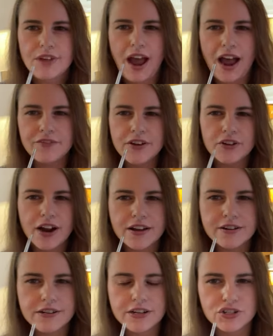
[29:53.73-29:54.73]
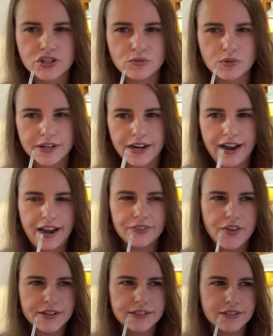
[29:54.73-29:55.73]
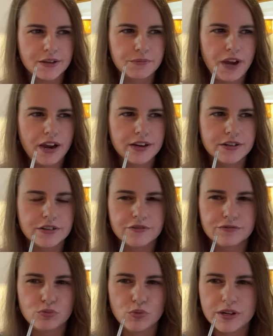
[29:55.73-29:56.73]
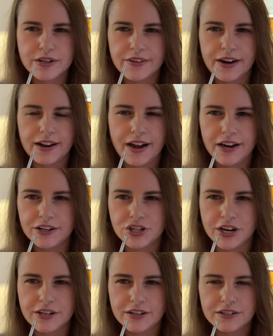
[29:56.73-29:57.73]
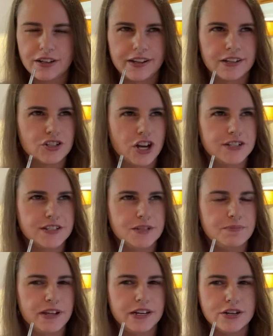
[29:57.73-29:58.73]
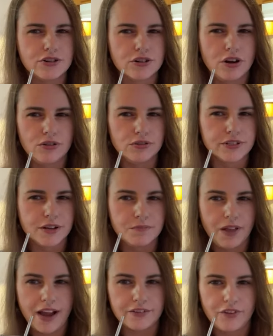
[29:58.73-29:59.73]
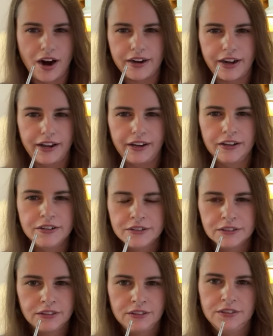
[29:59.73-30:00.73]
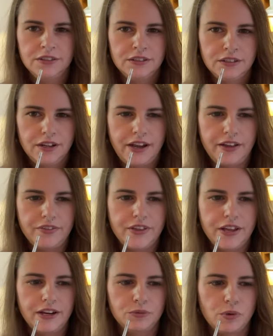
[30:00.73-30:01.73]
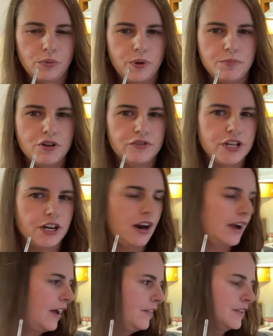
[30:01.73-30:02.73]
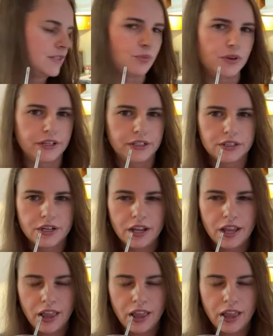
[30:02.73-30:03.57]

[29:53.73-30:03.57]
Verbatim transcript: I've never had a Ninja one. I had like some kind of one that I got at J like J.C. Penney or Kohl's on Black Friday. And then when we moved here, I got this one.